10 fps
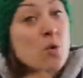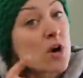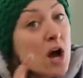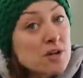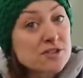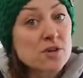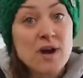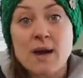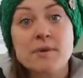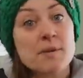We're
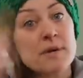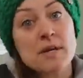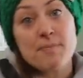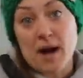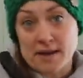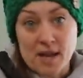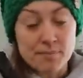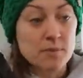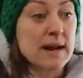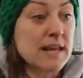also, I'm gonna be potting
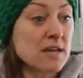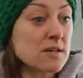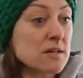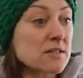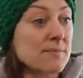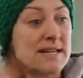up perennials.